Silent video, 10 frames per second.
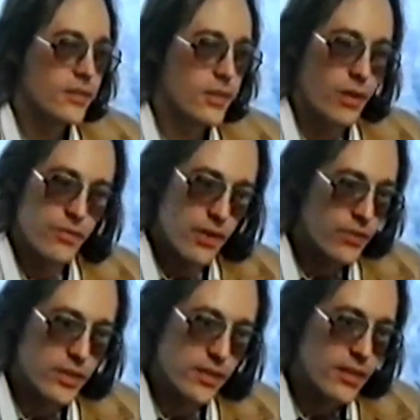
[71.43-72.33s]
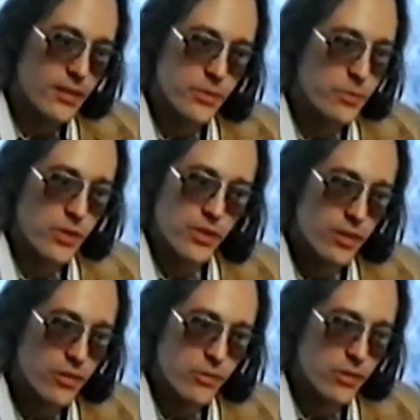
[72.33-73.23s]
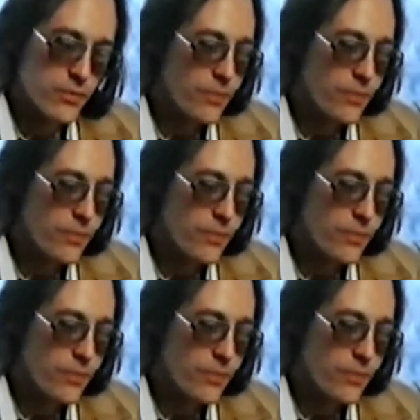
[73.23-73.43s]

though I've never concurred with what they thought.